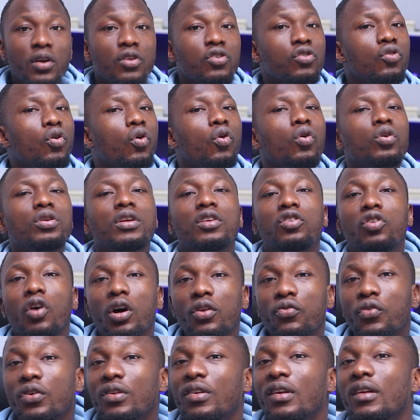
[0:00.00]
The
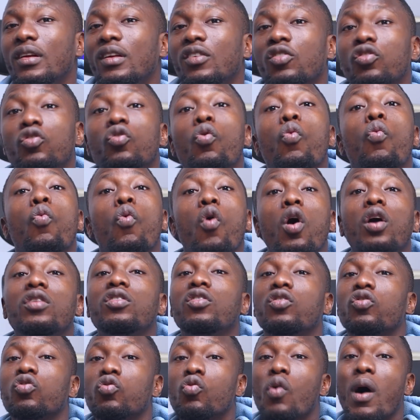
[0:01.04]
third reason is you
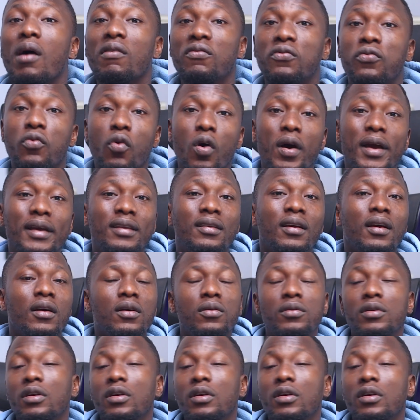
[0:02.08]
want to avoid